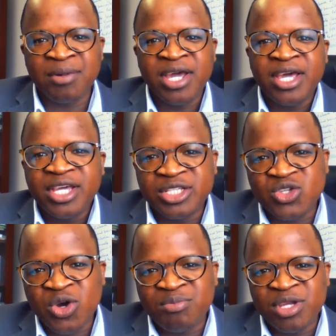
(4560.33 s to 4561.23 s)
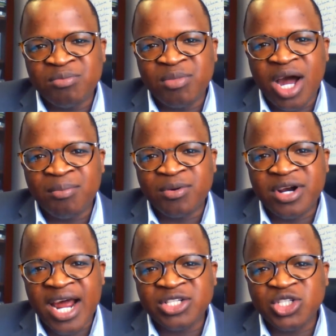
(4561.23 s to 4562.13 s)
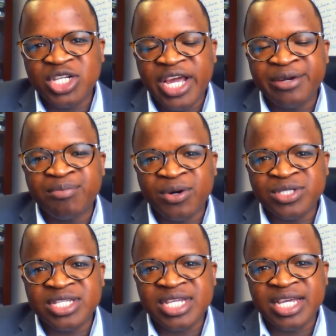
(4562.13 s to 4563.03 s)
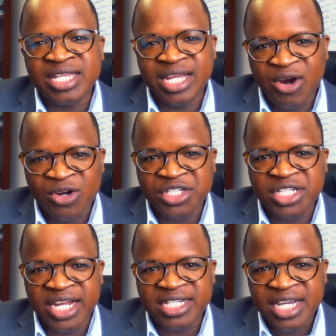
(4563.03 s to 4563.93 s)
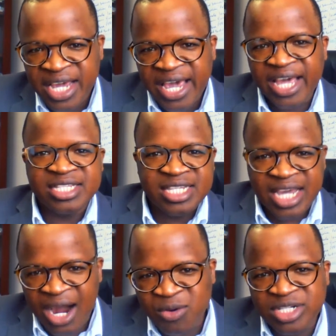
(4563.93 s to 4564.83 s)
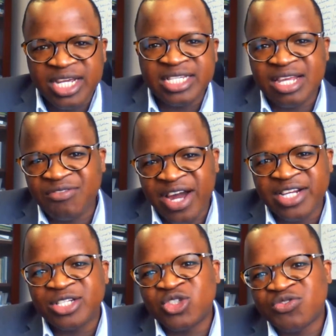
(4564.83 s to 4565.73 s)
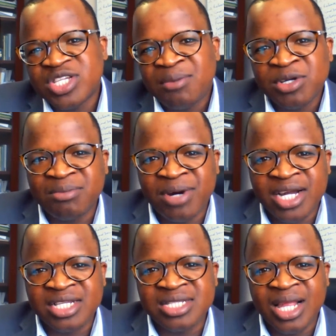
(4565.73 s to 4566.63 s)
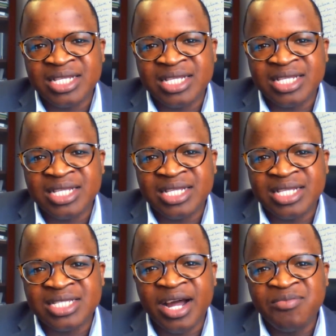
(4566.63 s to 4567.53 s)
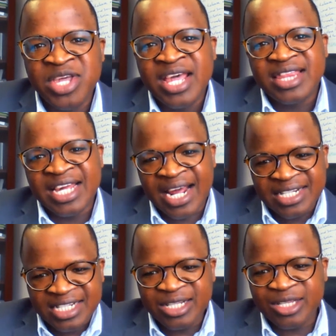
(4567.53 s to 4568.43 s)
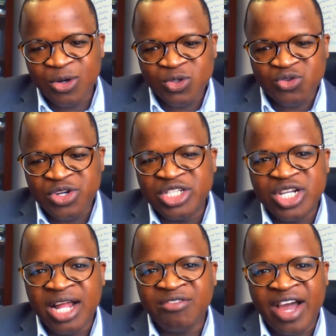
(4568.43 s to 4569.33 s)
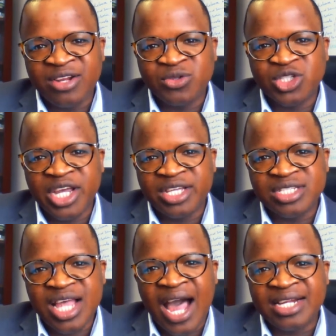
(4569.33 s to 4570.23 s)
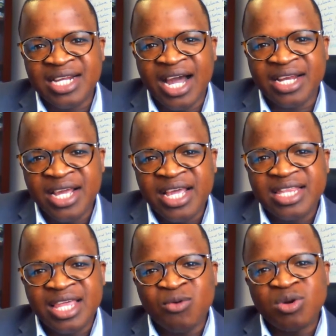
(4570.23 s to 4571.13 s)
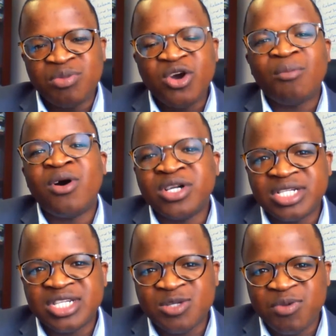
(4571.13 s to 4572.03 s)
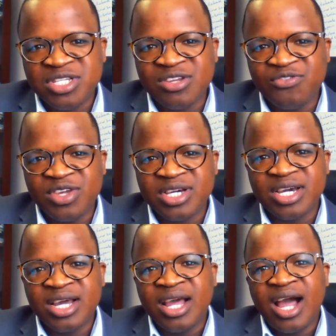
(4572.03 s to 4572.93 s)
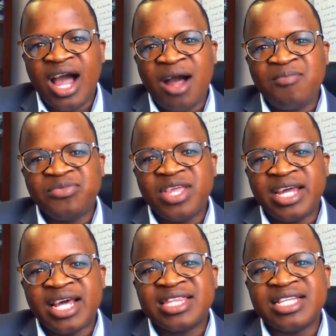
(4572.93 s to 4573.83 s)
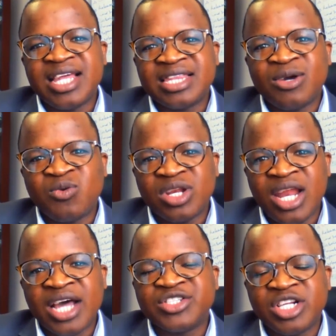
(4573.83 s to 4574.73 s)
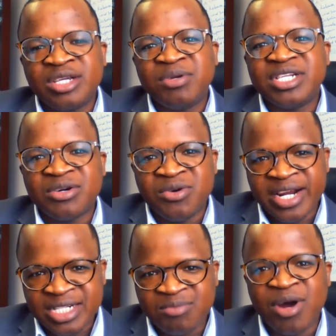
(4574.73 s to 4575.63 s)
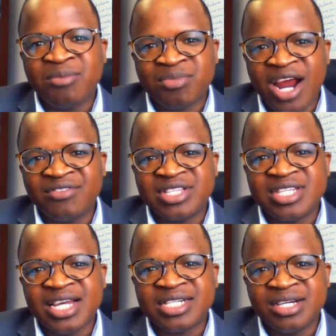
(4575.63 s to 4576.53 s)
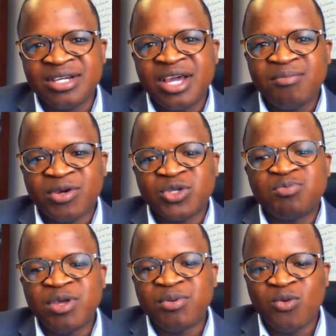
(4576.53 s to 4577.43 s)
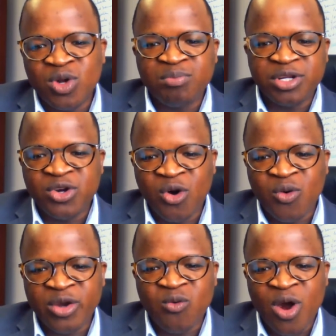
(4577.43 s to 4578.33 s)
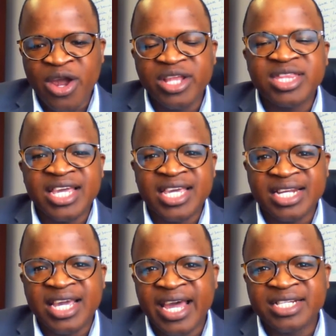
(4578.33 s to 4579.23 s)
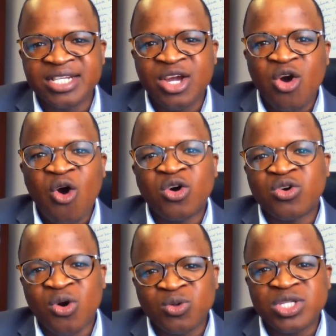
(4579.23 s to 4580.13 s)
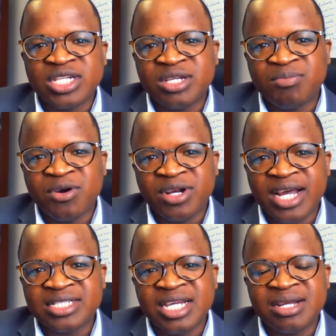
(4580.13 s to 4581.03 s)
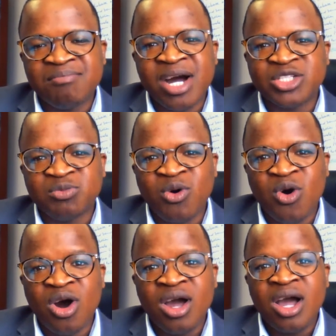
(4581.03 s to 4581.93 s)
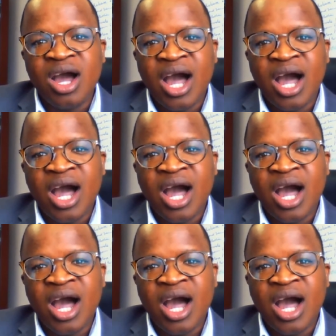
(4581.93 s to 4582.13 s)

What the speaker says: up its soybean production and processing in the continent and see how it takes advantage of some of the markets like South Africa? Then until those regional value chains are done, there will be commodity specific, and I think that they will largely be directed by private sector, because people will be knowing where they can get or grow certain products at a much more